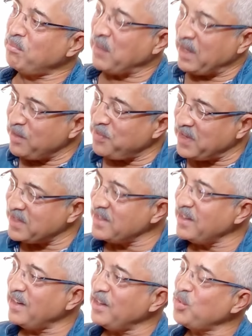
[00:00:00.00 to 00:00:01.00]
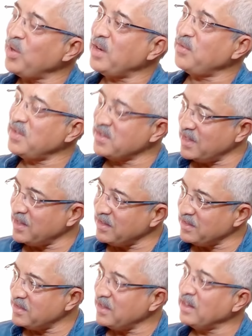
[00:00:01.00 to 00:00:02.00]
manufacturing guy to have
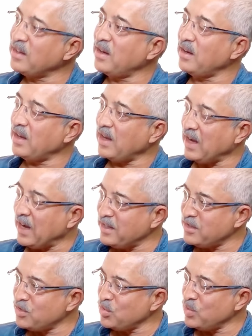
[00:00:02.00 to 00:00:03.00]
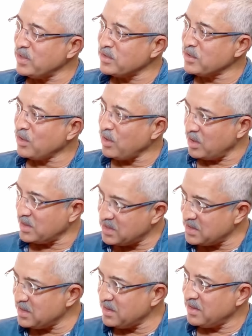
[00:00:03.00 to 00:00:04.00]
designers. It adds to his cost.